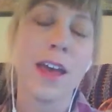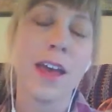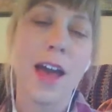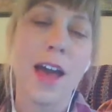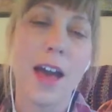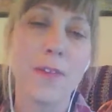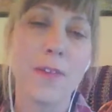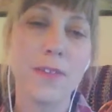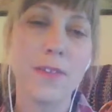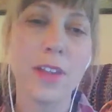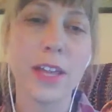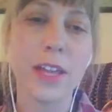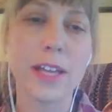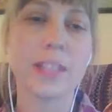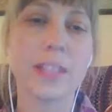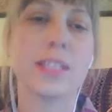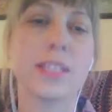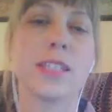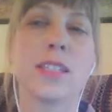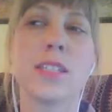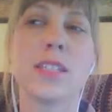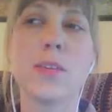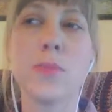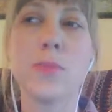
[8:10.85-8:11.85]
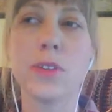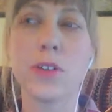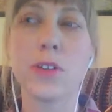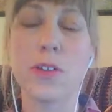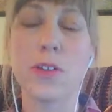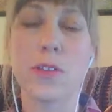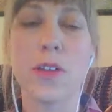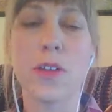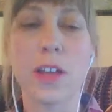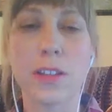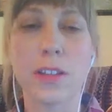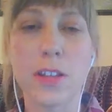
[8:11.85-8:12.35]
I feel like it's a similar
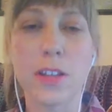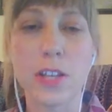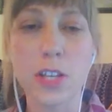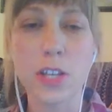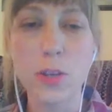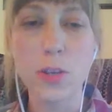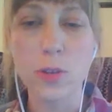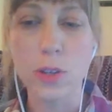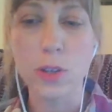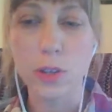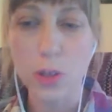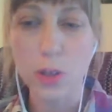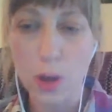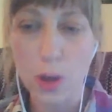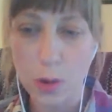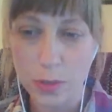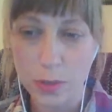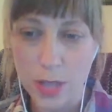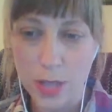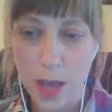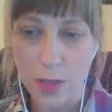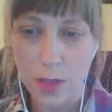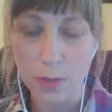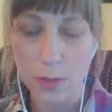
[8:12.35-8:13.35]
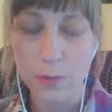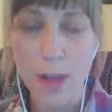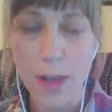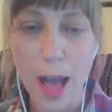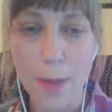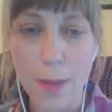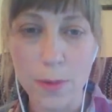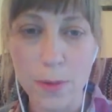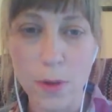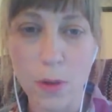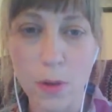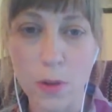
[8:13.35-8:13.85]
thing. Like, you could go down the
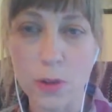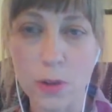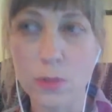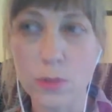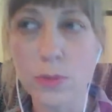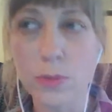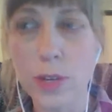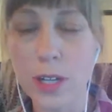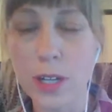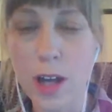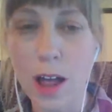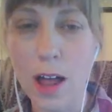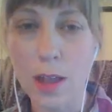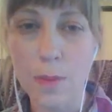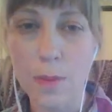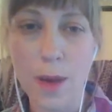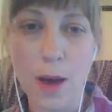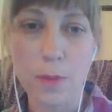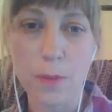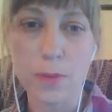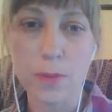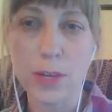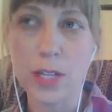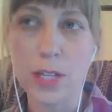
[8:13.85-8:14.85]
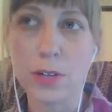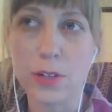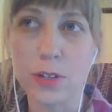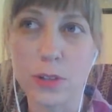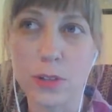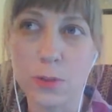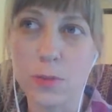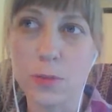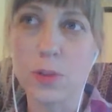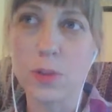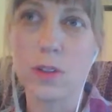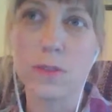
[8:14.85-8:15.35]
rabbit hole and read all about Peter and the
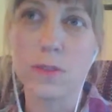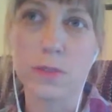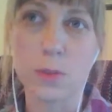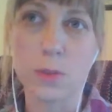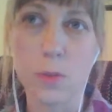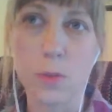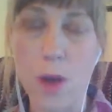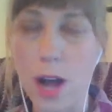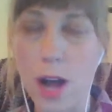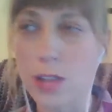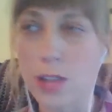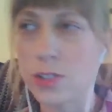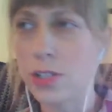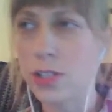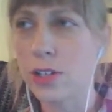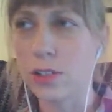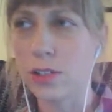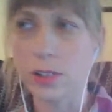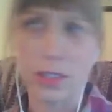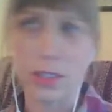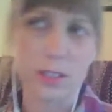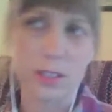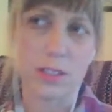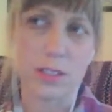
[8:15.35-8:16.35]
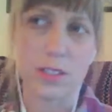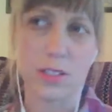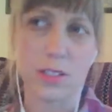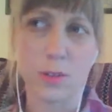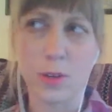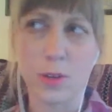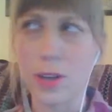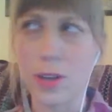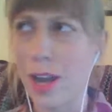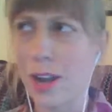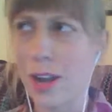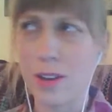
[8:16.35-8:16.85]
Wolf or watch it or listen to it.